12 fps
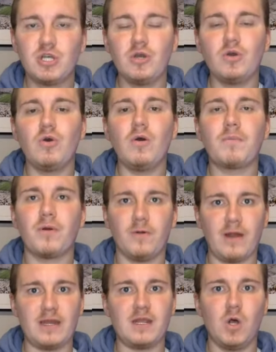Two
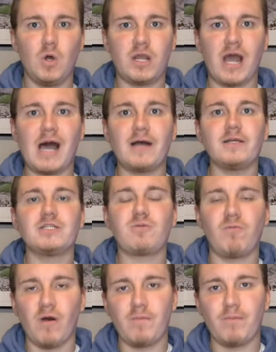perennial college
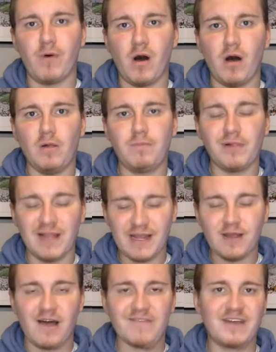football
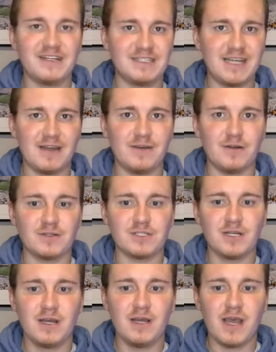playoff
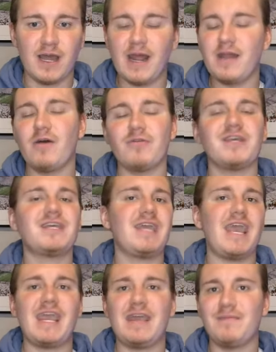contenders. And I know the
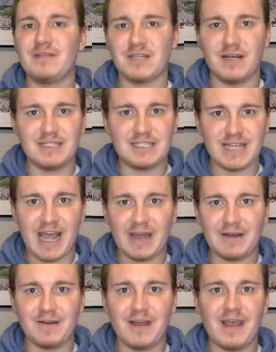game is on
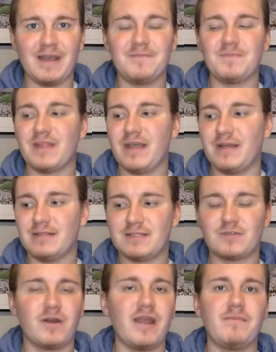Saturday. And
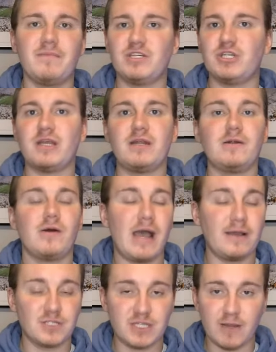it's great. Michigan and
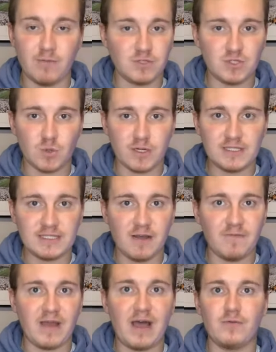Ohio State will sort
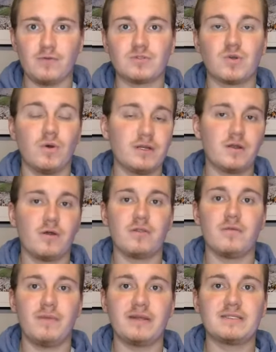itself out. Who's going to go to
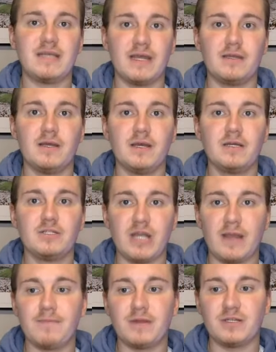the Big Ten
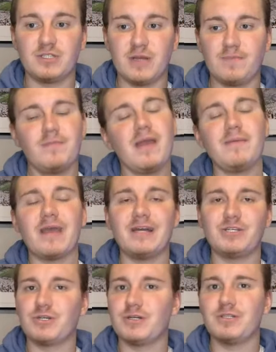championship? Maybe
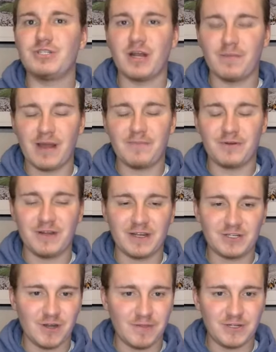I should share my
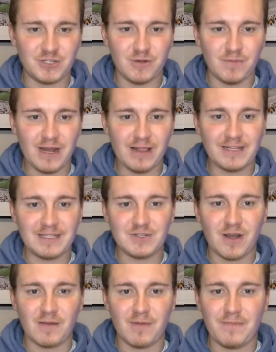prediction on this show, but I like to
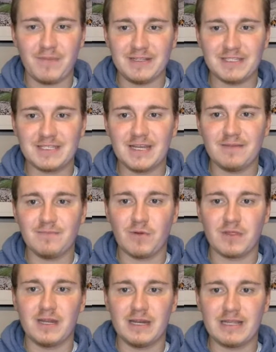talk about Penn State
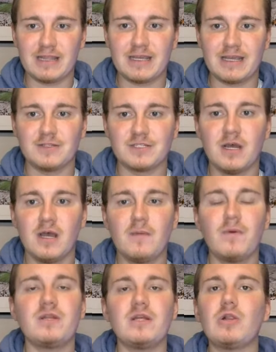more than anything else.
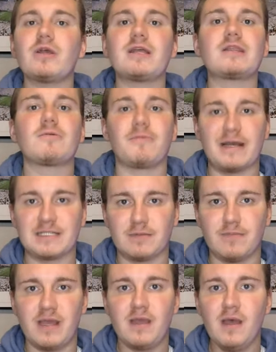But when you look at the
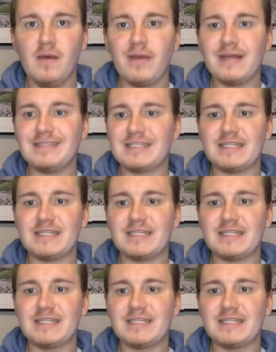resume, Penn